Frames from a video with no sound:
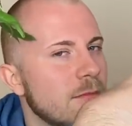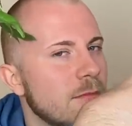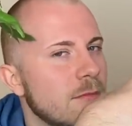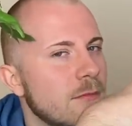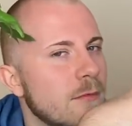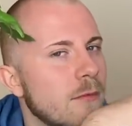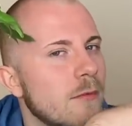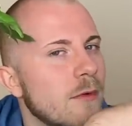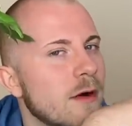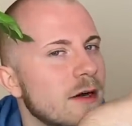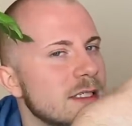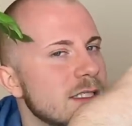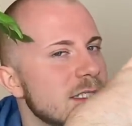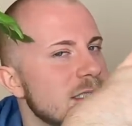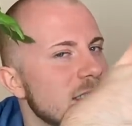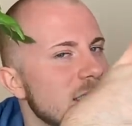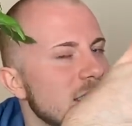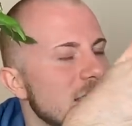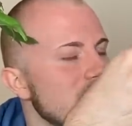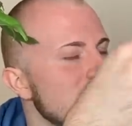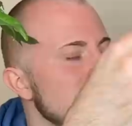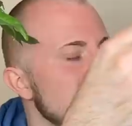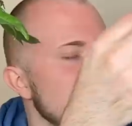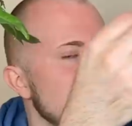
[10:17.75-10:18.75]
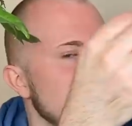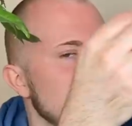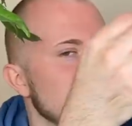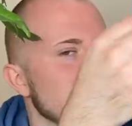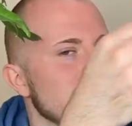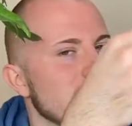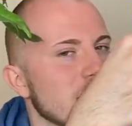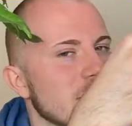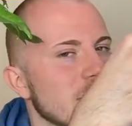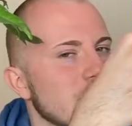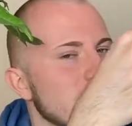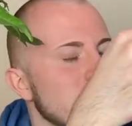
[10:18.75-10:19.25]
was
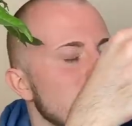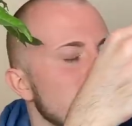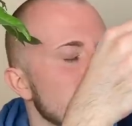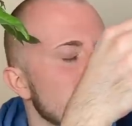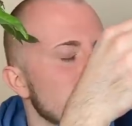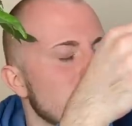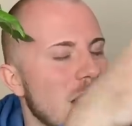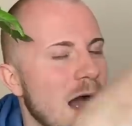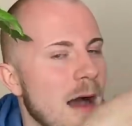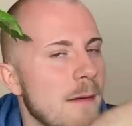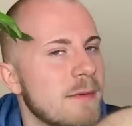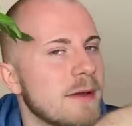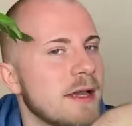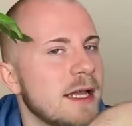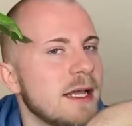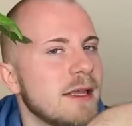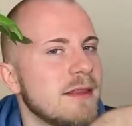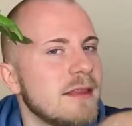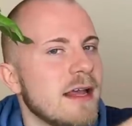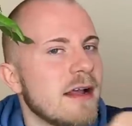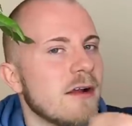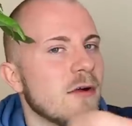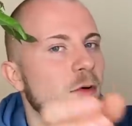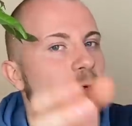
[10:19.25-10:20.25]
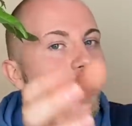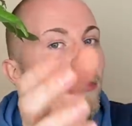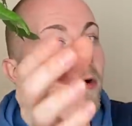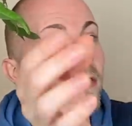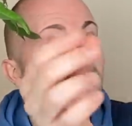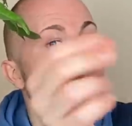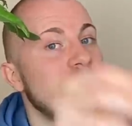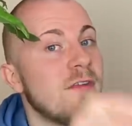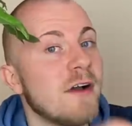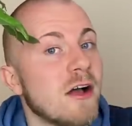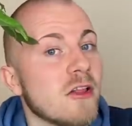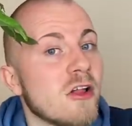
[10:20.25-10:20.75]
either propagated there or it
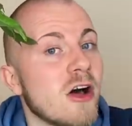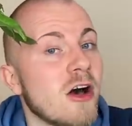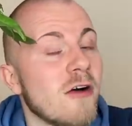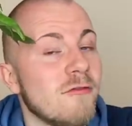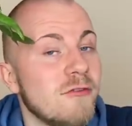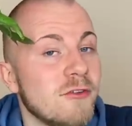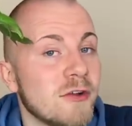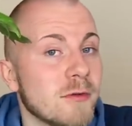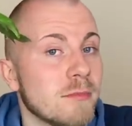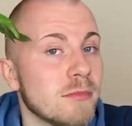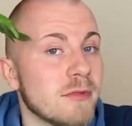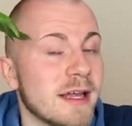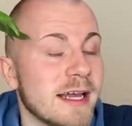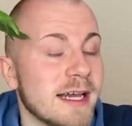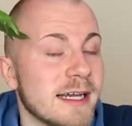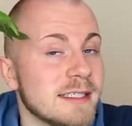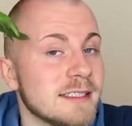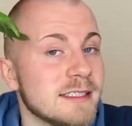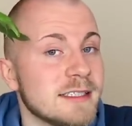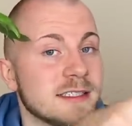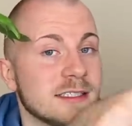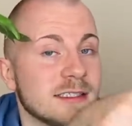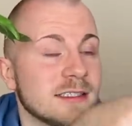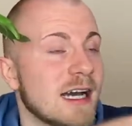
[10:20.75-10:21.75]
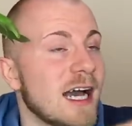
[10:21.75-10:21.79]
fell off your plant,